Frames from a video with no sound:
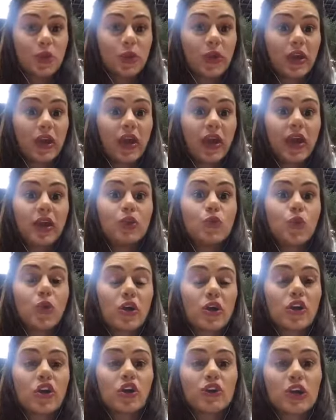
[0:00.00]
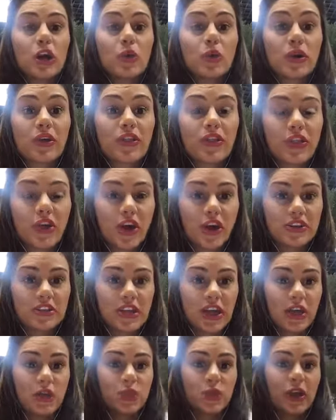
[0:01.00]
We can work on our thoughts
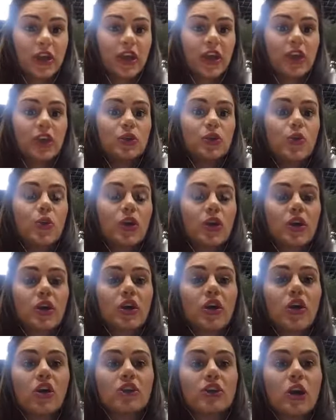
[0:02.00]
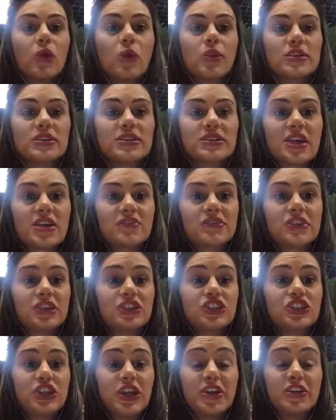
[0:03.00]
and we can work on ourselves
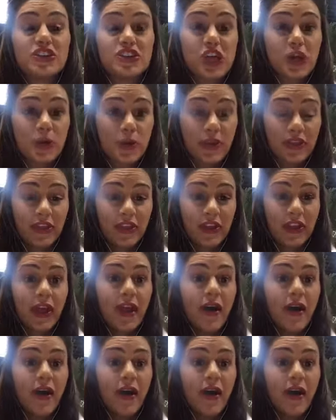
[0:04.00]
and change everything